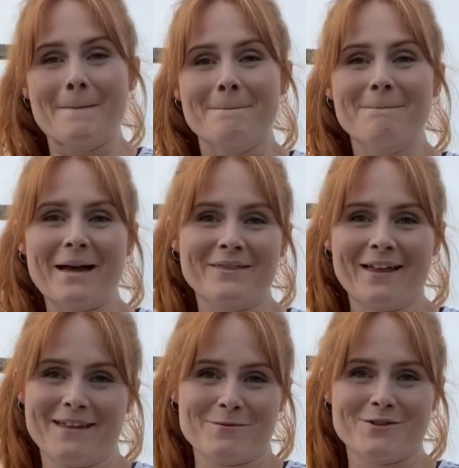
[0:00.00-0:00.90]
meant
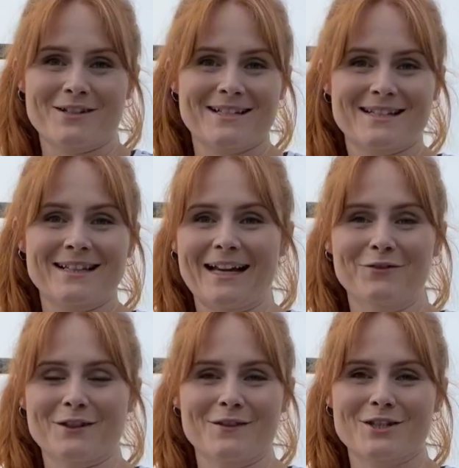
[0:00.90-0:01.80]
that they were just
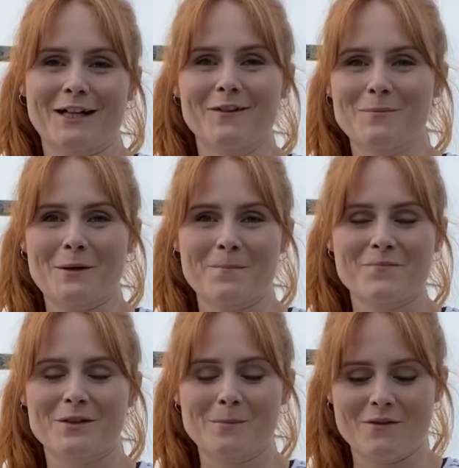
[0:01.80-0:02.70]
left on the shelf, but
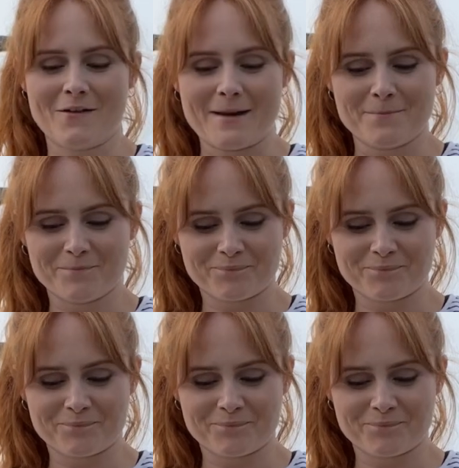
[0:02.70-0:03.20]
they'll be fine.